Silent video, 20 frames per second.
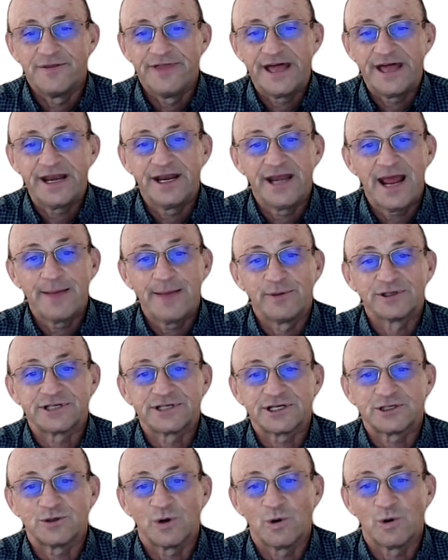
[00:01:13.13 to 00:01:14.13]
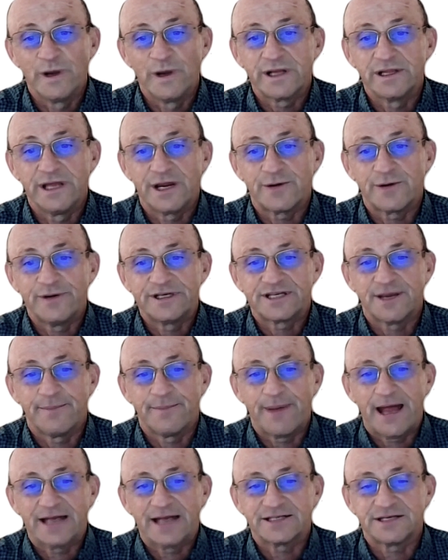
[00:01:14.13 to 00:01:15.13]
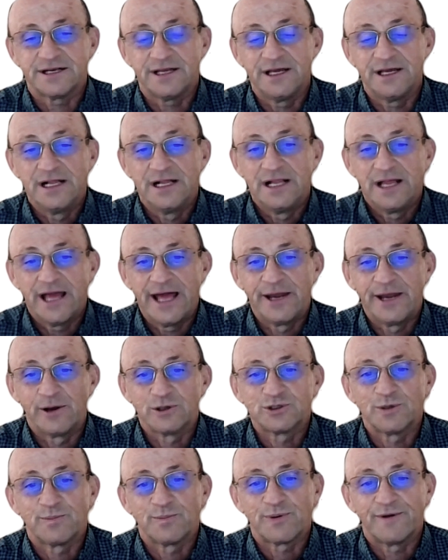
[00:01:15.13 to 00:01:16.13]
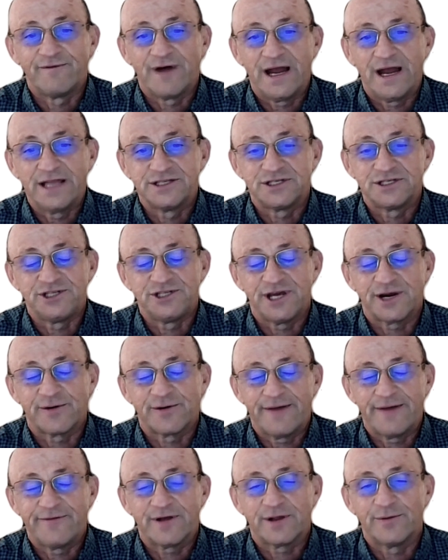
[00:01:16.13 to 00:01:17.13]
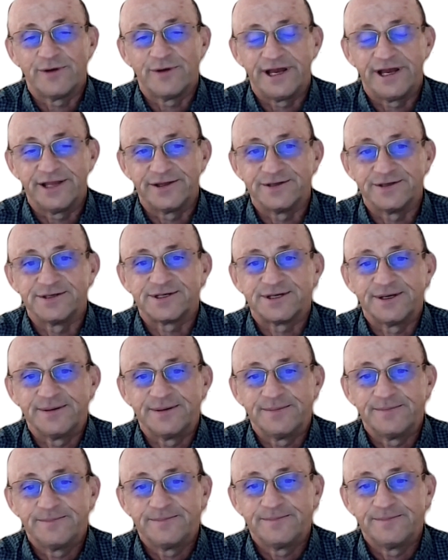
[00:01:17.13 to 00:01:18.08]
That enables us to quickly increase capacity and also provides geographical redundancy.